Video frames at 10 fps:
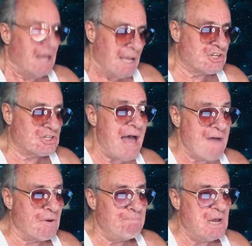It's
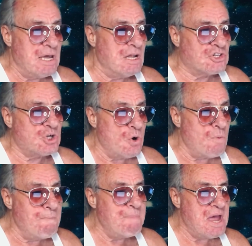seven minutes
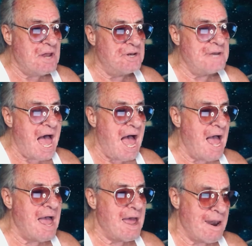to
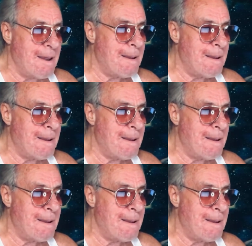midnight.